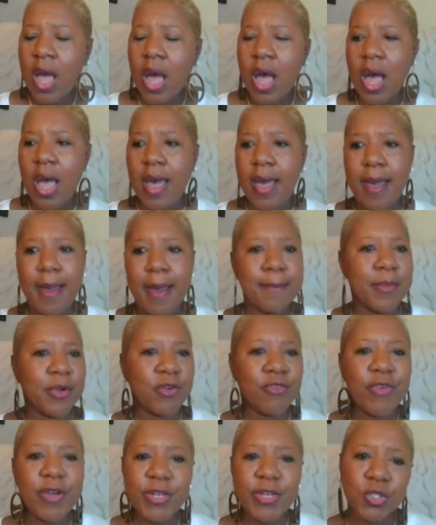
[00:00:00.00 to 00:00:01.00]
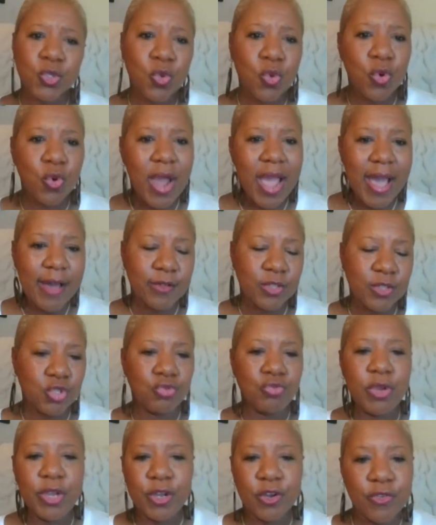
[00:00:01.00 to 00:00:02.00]
how to
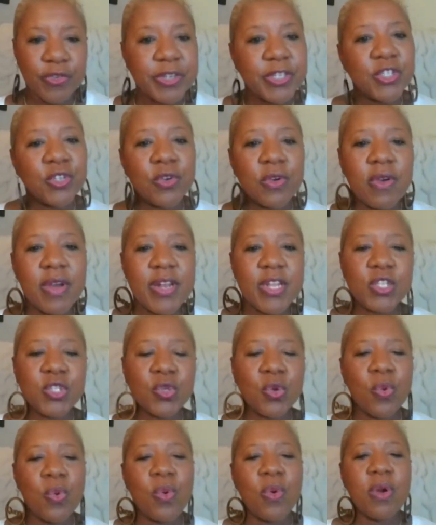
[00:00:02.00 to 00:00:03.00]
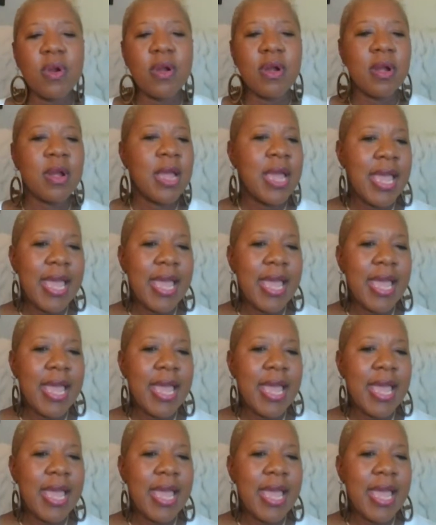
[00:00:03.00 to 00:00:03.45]
increase your credit score,